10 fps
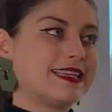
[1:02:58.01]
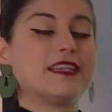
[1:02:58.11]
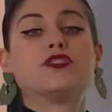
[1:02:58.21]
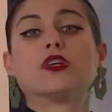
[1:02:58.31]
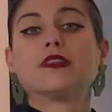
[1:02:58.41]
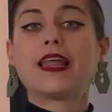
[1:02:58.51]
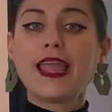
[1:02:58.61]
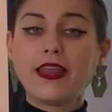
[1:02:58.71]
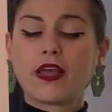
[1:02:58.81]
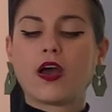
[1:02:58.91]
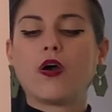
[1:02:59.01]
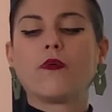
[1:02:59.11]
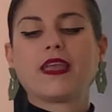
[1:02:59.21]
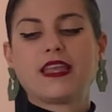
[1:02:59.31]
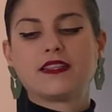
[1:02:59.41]
in
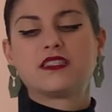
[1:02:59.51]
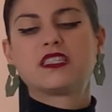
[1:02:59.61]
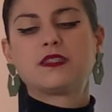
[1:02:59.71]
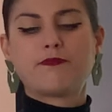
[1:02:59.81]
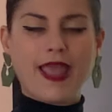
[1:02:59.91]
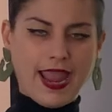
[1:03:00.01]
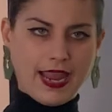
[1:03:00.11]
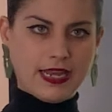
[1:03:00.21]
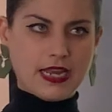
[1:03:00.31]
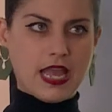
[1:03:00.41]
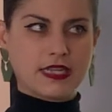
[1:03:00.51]
Toledo in Spain.